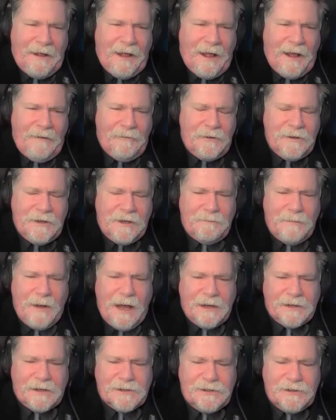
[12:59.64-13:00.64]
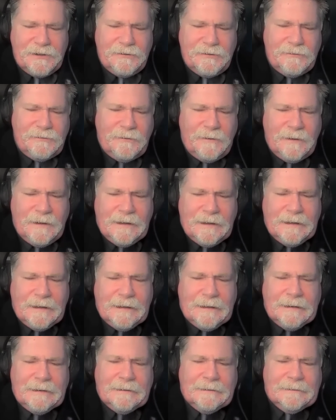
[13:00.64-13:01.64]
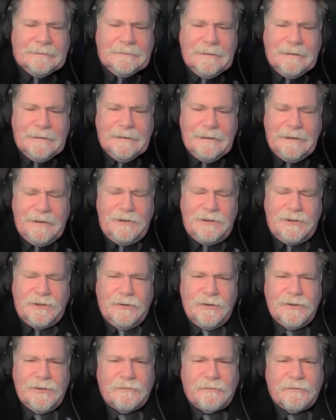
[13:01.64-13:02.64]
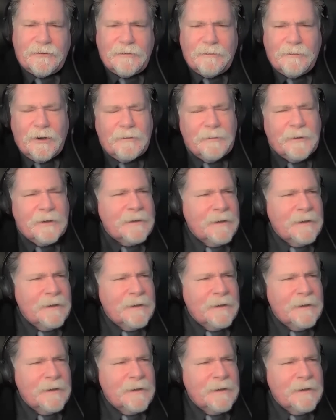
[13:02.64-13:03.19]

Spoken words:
I want to get back to Georgia for a moment.